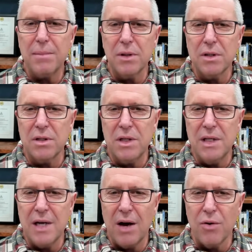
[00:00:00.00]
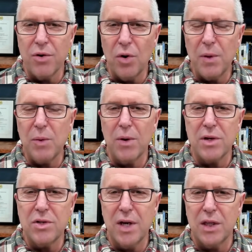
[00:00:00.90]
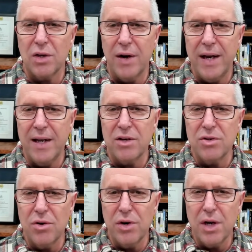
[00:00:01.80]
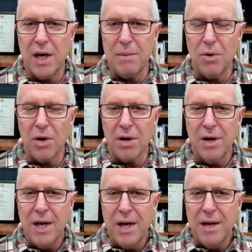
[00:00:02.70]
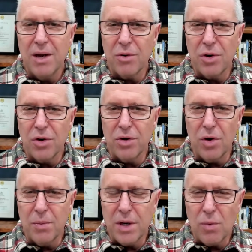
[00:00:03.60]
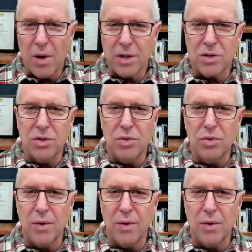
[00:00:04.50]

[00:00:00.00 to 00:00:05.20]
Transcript: to see how nobody wants to get their hands dirty anymore. Nobody wants to,